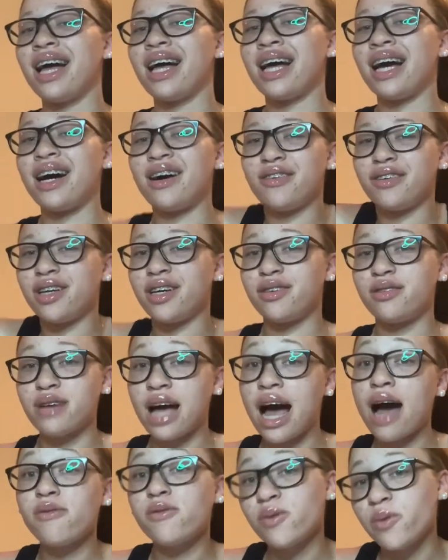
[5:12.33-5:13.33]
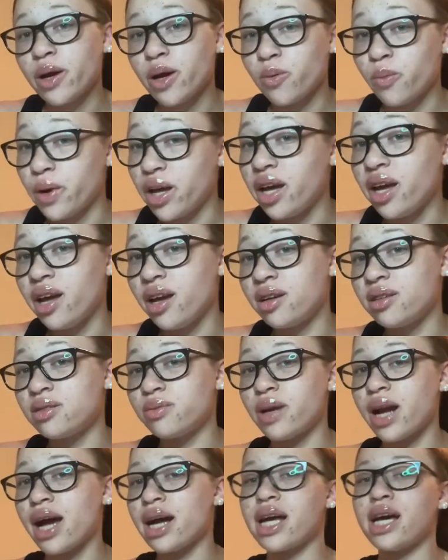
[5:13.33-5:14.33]
I don't know. I will wear wigs
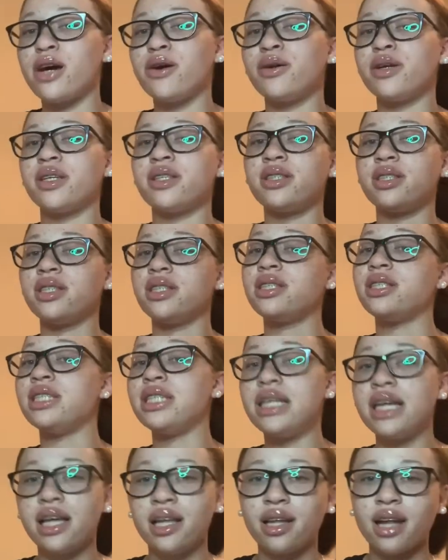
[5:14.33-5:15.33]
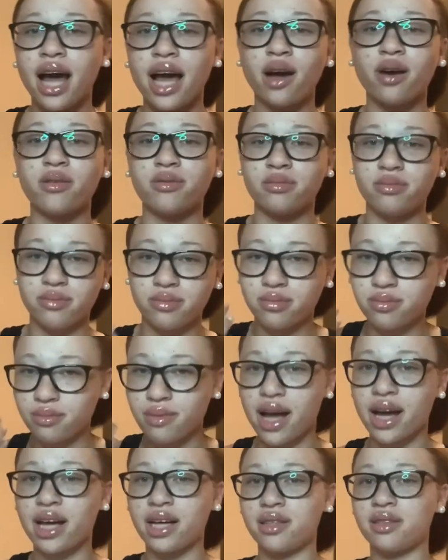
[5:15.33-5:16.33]
when I get older to see, like, I
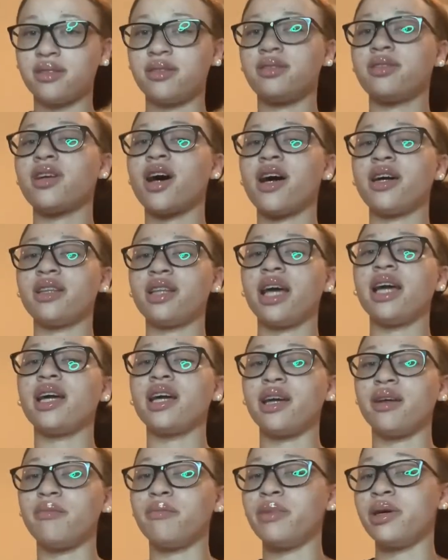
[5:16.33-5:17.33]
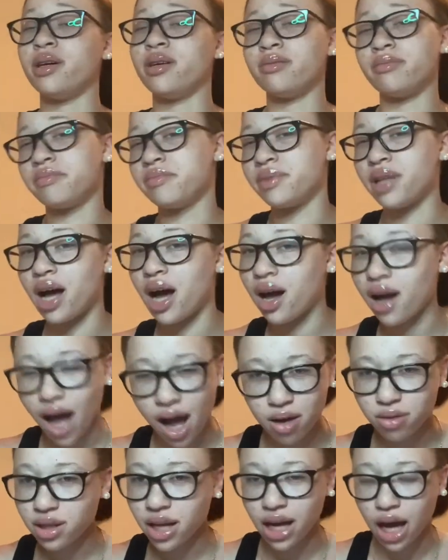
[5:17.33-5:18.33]
guess, start thinking. But, no, I
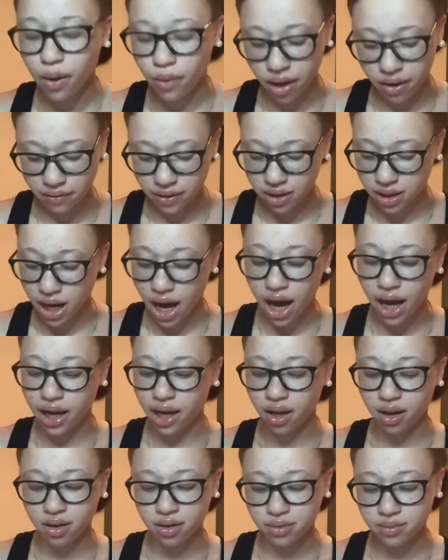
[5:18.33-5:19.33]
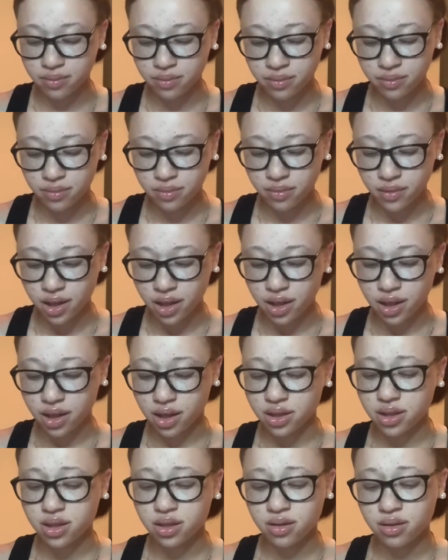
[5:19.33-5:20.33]
don't think I'll ever dye it.
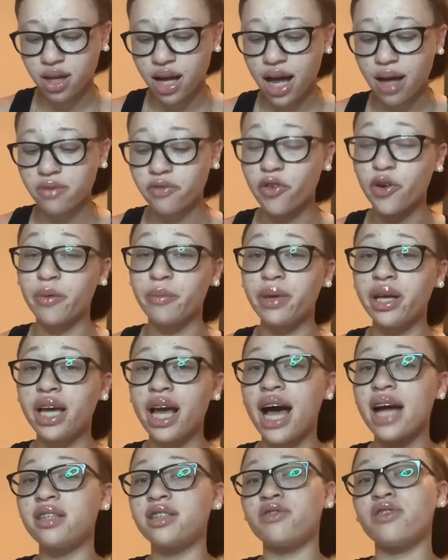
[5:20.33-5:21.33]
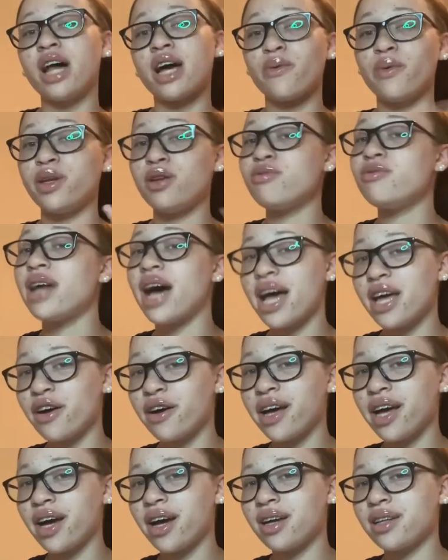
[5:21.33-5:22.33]
Because, for me, I just, like, when you dye your
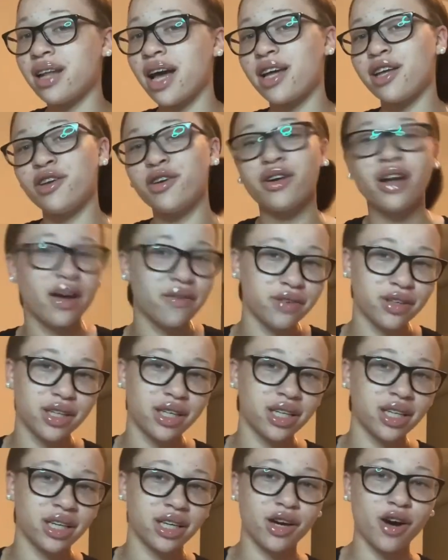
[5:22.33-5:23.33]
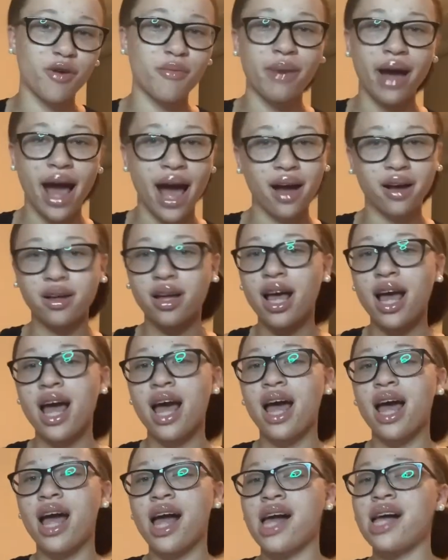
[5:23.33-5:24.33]
hair, like, you're never going to go back
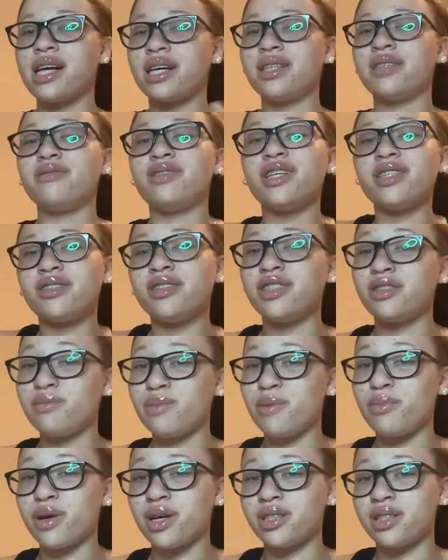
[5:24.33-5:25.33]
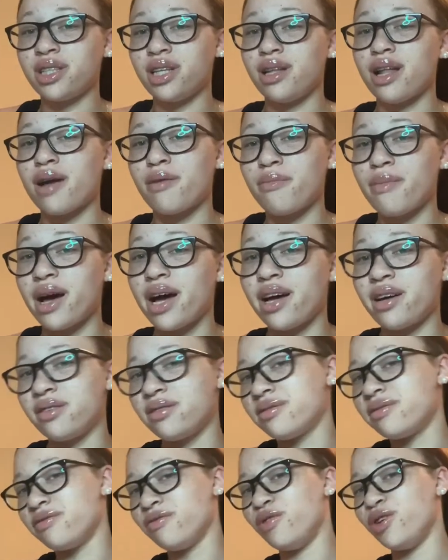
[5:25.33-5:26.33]
this is just me personally, like
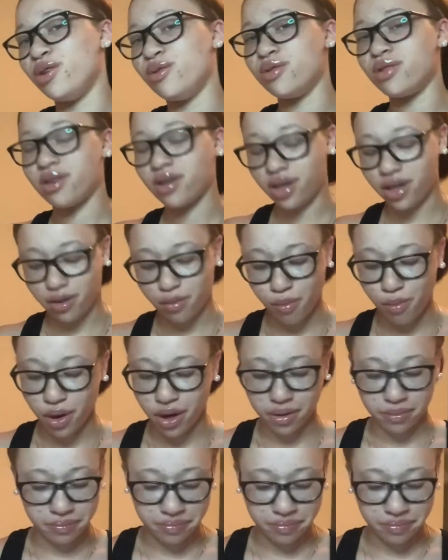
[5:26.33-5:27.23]
my views and but